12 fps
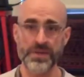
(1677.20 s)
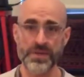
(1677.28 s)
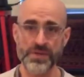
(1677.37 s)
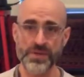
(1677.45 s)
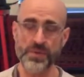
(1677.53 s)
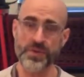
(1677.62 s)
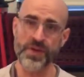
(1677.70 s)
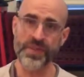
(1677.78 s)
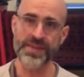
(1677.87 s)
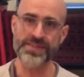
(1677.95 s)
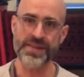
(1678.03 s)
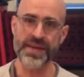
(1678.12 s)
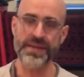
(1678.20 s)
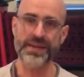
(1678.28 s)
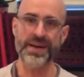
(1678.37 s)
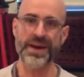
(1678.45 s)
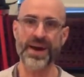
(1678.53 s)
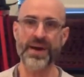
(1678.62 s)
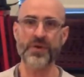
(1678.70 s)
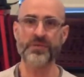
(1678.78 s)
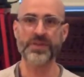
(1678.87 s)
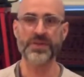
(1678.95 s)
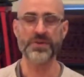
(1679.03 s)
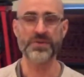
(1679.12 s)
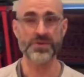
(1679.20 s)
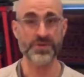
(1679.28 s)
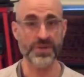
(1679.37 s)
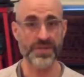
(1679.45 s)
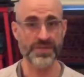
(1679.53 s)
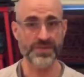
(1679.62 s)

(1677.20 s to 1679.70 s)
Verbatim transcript: So with all that said, I hopefully you enjoyed this